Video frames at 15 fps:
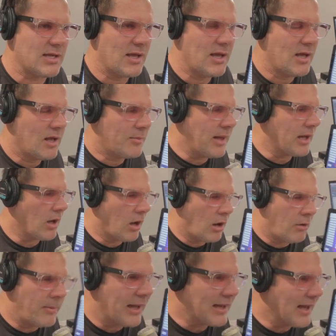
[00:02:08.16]
I'm oh oh like,
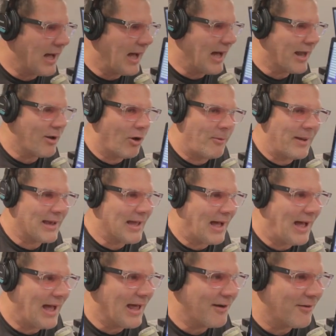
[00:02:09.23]
oh my God, oh my
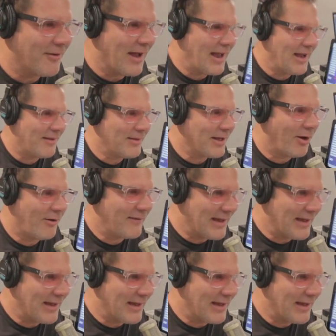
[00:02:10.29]
God, right? I'm like, oh